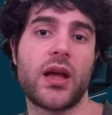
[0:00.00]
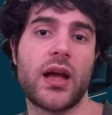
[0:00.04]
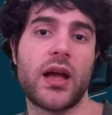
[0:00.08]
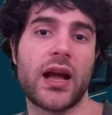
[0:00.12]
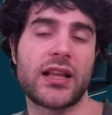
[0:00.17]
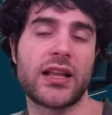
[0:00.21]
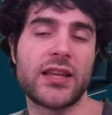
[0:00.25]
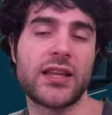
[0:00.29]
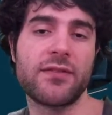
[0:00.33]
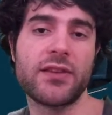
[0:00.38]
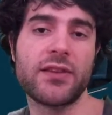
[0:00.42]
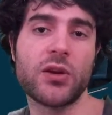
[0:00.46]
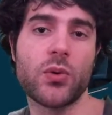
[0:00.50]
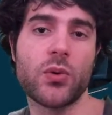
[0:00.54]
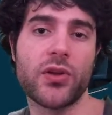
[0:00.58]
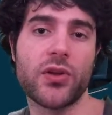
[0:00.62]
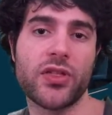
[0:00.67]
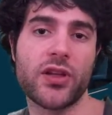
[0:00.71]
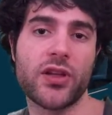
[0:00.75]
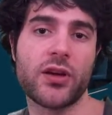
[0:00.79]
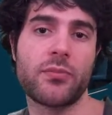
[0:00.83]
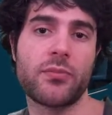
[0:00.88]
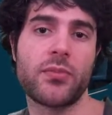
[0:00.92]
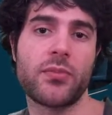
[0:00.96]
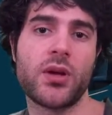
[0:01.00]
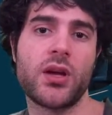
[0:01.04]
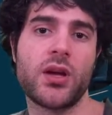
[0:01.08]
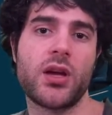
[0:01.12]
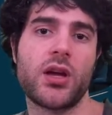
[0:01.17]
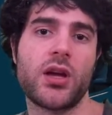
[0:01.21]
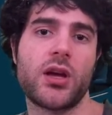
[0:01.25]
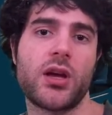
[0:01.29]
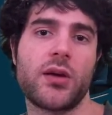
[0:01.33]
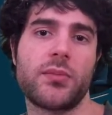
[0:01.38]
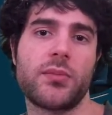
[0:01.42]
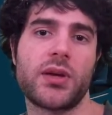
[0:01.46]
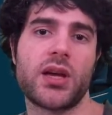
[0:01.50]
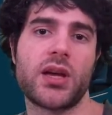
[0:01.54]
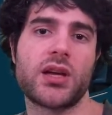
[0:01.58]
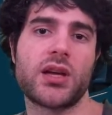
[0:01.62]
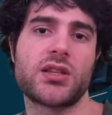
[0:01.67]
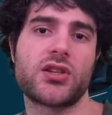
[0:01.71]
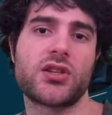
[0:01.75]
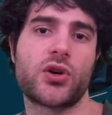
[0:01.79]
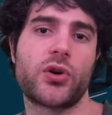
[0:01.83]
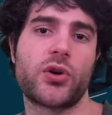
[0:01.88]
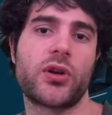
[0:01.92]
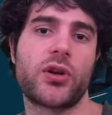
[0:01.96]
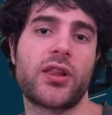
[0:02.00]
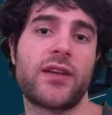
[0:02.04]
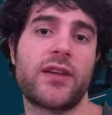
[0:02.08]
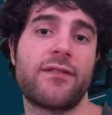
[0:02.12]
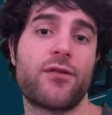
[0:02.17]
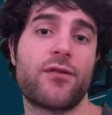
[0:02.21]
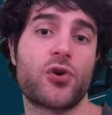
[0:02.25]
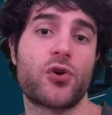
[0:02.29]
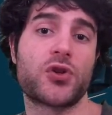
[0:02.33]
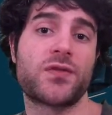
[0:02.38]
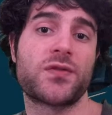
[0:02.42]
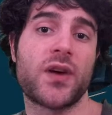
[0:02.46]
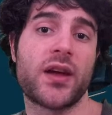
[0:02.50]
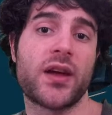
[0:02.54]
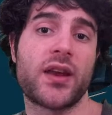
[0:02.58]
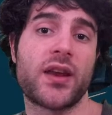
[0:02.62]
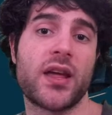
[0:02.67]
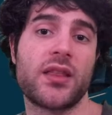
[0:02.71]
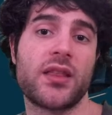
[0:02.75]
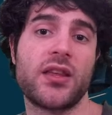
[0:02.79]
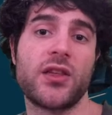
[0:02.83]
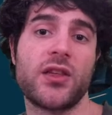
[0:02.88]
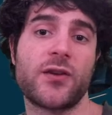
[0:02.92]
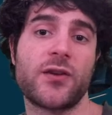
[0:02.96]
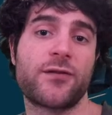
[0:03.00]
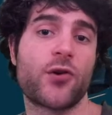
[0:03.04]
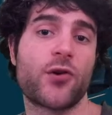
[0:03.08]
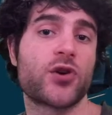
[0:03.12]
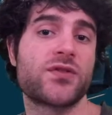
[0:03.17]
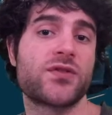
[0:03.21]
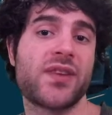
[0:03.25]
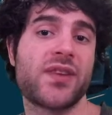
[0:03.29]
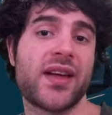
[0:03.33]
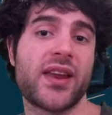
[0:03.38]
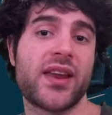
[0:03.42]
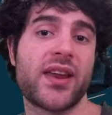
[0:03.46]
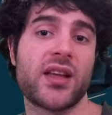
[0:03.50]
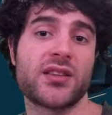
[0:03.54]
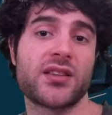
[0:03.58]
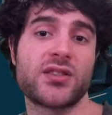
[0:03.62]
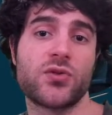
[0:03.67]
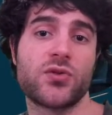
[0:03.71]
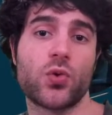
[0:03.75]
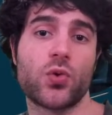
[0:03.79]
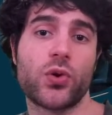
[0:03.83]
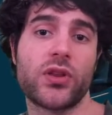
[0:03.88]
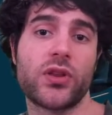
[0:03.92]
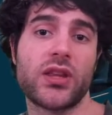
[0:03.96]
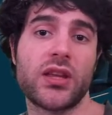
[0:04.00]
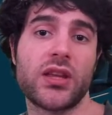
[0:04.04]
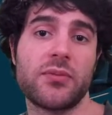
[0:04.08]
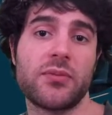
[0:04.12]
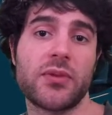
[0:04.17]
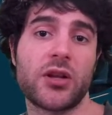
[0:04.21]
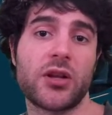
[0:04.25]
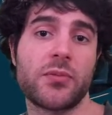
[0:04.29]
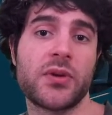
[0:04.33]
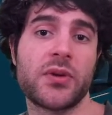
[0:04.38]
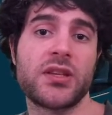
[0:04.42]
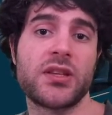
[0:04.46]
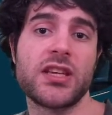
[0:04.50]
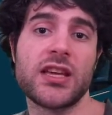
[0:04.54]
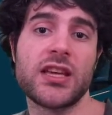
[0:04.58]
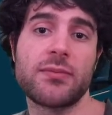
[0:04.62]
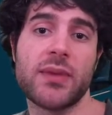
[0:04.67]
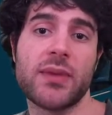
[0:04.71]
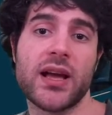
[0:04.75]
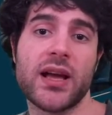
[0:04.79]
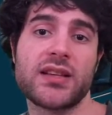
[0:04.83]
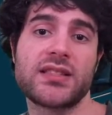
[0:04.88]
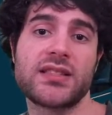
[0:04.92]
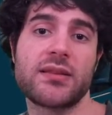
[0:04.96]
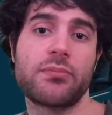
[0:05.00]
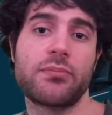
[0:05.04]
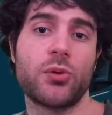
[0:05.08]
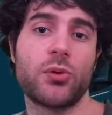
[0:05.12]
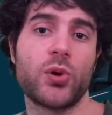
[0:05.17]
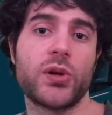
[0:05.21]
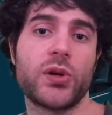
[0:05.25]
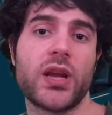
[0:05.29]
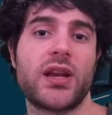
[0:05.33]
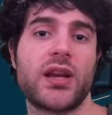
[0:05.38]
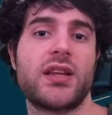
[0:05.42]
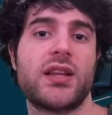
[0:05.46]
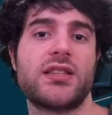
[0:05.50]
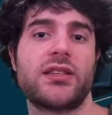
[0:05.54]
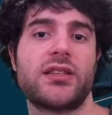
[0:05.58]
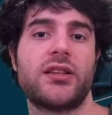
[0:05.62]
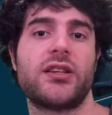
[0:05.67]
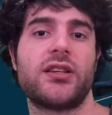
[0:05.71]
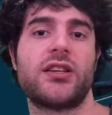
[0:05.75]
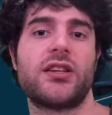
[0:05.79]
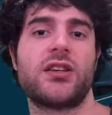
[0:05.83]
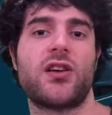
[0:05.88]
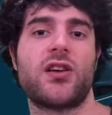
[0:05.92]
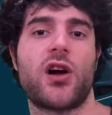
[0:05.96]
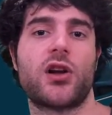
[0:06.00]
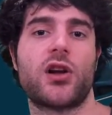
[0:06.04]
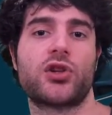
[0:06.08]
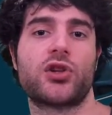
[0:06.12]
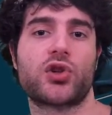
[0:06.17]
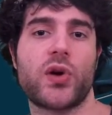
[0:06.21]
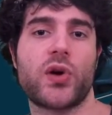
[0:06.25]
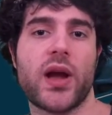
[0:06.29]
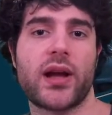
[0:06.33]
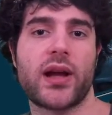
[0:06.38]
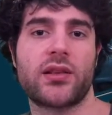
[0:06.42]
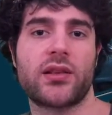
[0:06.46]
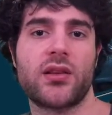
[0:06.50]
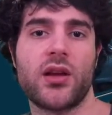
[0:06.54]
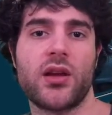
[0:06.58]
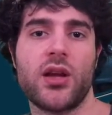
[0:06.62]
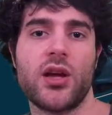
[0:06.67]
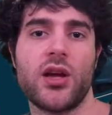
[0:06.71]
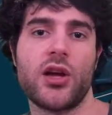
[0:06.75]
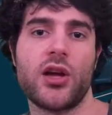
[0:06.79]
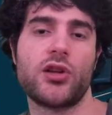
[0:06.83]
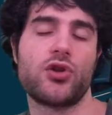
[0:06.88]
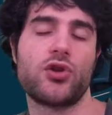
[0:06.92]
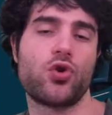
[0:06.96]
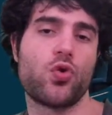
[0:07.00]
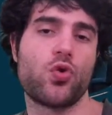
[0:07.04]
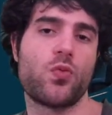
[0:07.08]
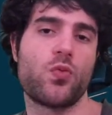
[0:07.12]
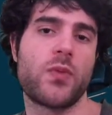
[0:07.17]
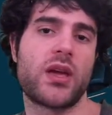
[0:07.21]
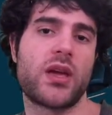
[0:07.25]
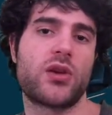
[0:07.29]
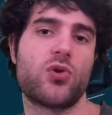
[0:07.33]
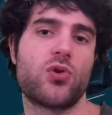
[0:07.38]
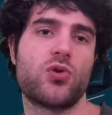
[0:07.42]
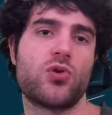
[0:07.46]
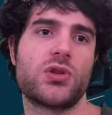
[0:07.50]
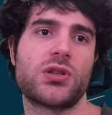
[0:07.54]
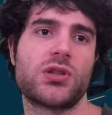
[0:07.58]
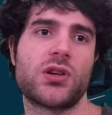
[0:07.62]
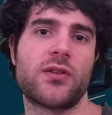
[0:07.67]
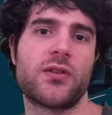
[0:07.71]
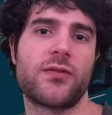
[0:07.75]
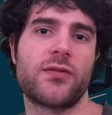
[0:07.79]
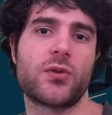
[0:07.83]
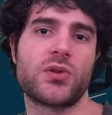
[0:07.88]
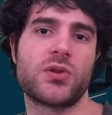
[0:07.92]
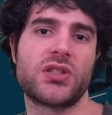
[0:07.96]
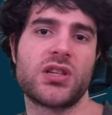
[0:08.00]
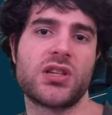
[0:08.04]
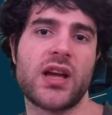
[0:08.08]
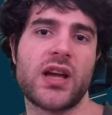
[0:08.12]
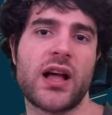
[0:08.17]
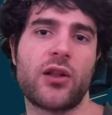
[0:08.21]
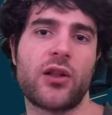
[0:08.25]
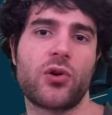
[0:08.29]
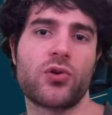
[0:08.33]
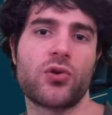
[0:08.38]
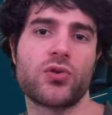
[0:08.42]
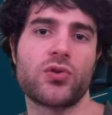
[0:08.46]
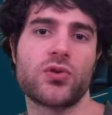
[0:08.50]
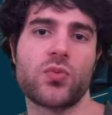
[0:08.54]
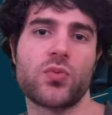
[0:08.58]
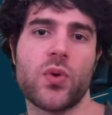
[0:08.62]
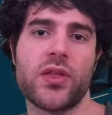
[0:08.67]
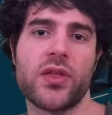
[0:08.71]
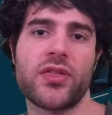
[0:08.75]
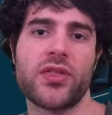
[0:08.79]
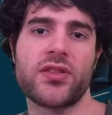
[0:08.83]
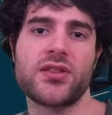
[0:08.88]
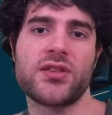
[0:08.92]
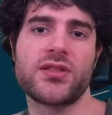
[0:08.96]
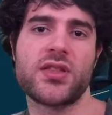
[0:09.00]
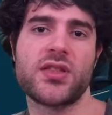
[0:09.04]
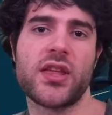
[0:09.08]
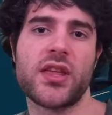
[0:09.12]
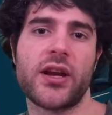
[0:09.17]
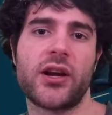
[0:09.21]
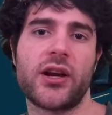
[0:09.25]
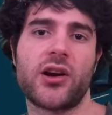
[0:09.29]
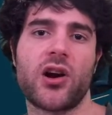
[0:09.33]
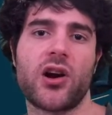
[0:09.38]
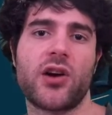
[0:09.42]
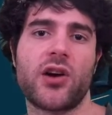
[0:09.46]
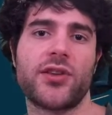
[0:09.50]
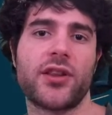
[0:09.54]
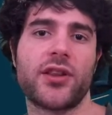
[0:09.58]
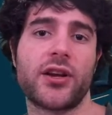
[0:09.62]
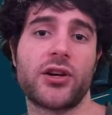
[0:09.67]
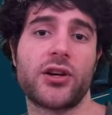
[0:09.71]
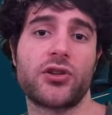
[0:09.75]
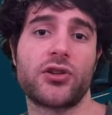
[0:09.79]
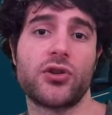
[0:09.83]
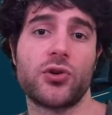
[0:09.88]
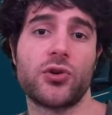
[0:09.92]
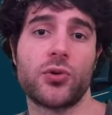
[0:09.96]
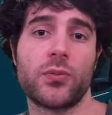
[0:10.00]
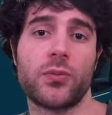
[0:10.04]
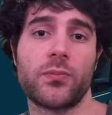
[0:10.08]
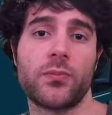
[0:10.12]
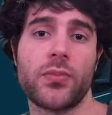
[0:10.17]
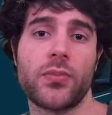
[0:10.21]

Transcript: activity with them, because currently neither Folks Finance nor the Milkomeda team has deployed any Solidity contract to make use of those gAlgos once they're on the layer 2.